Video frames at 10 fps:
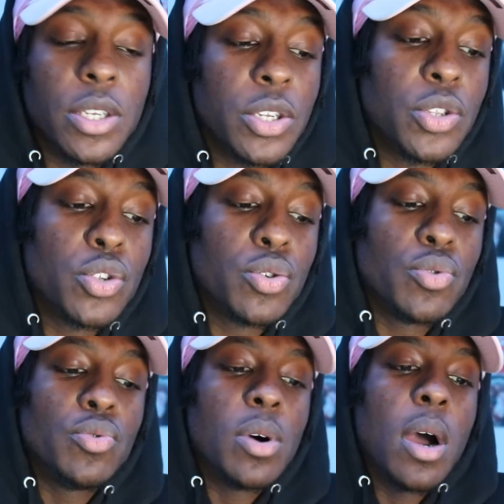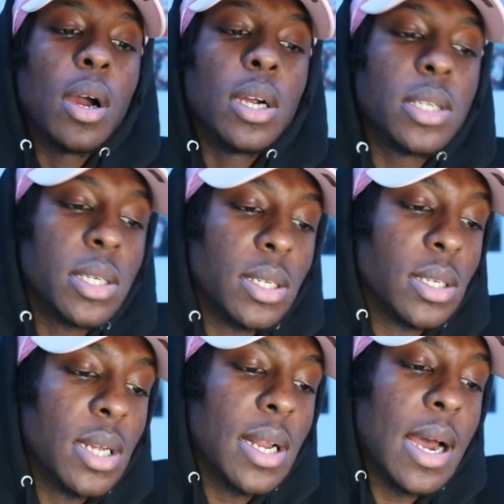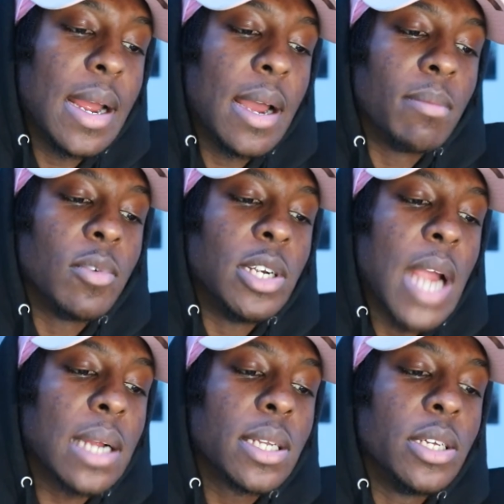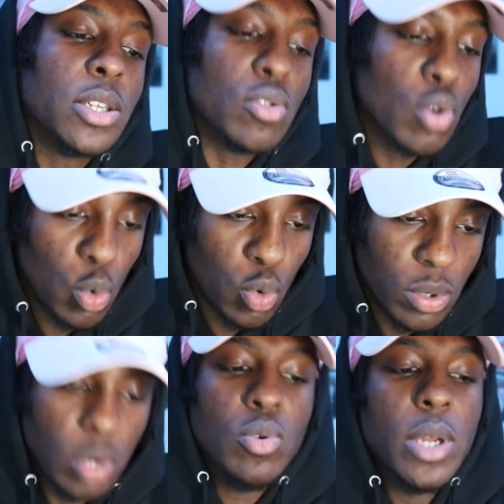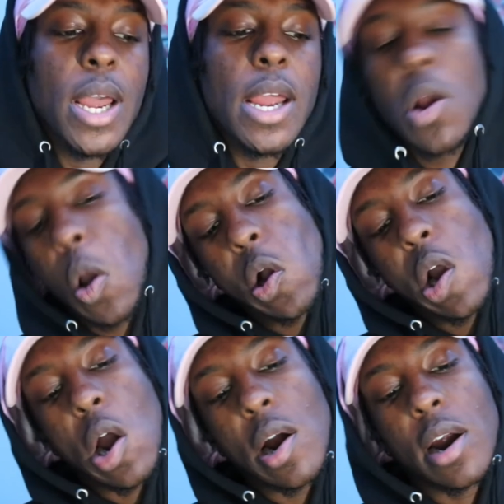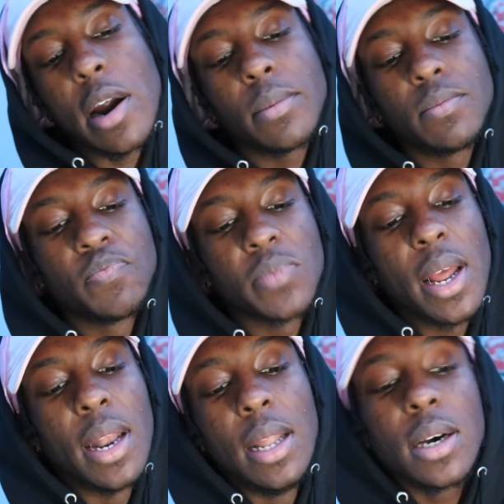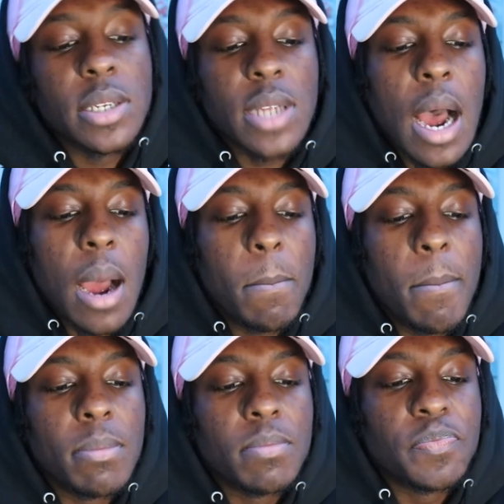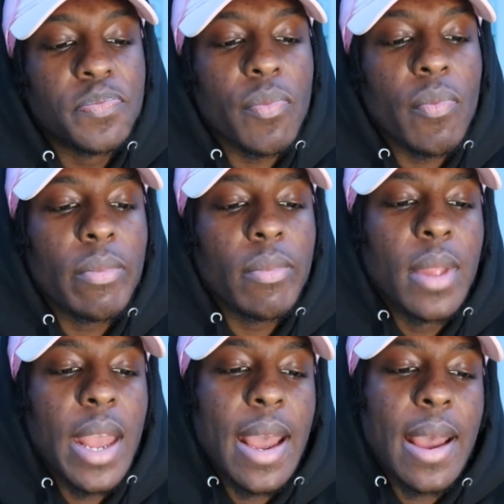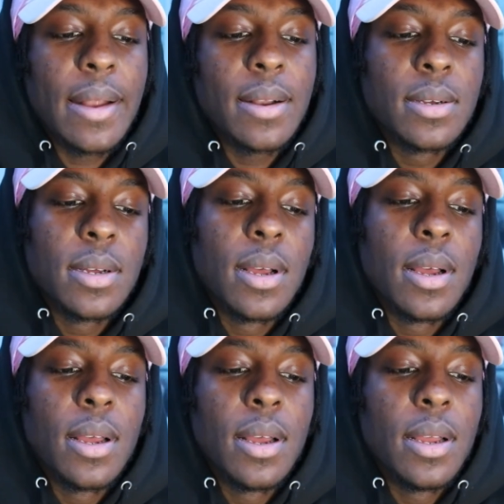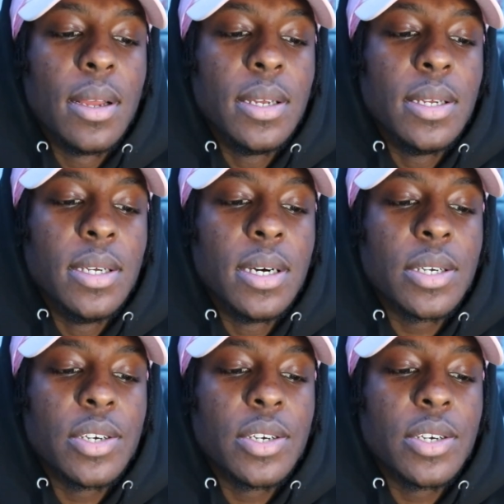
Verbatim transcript: the two artists that I am reacting to today are Lil Zop and Young